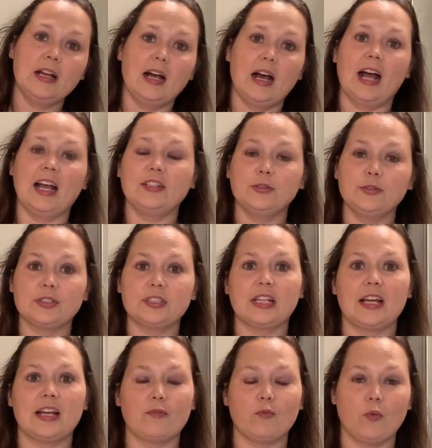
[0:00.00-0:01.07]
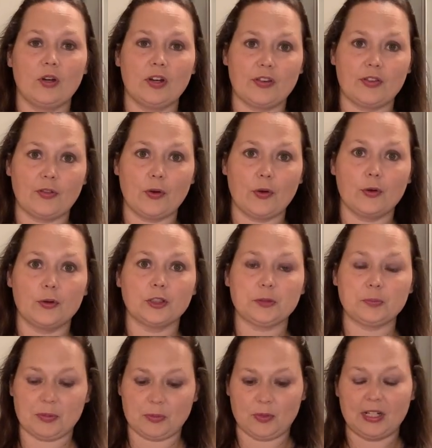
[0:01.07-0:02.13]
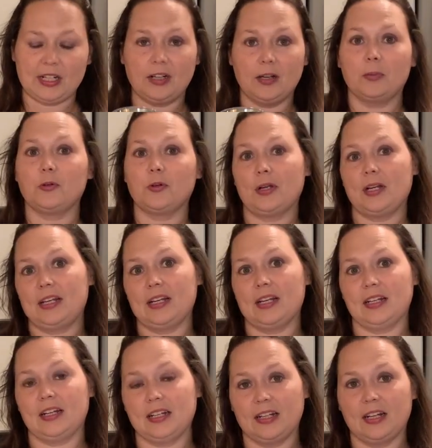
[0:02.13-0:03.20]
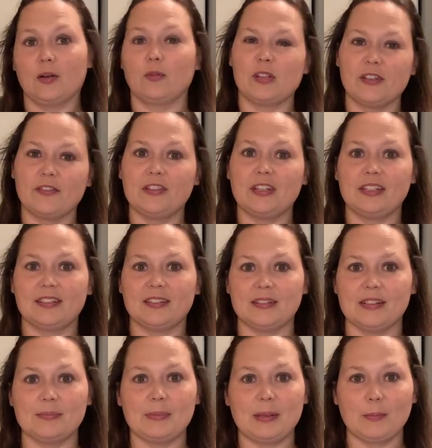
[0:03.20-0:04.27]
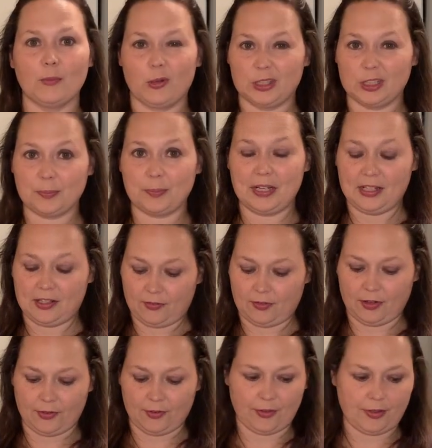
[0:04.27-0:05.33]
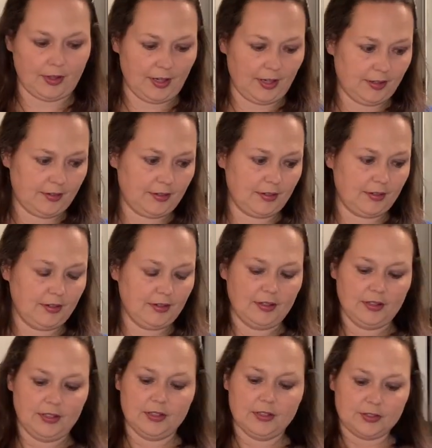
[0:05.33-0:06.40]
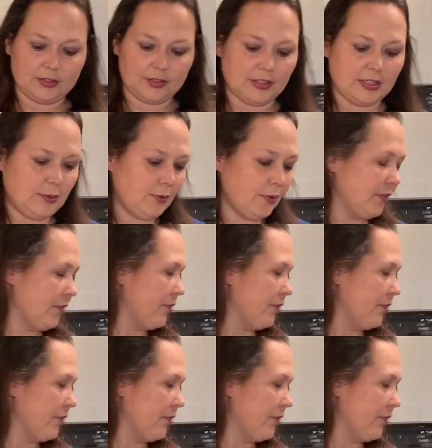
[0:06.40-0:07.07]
I used to have one of those, but when I upgraded, I kind of got rid of it to make more space for other things. So now we're going to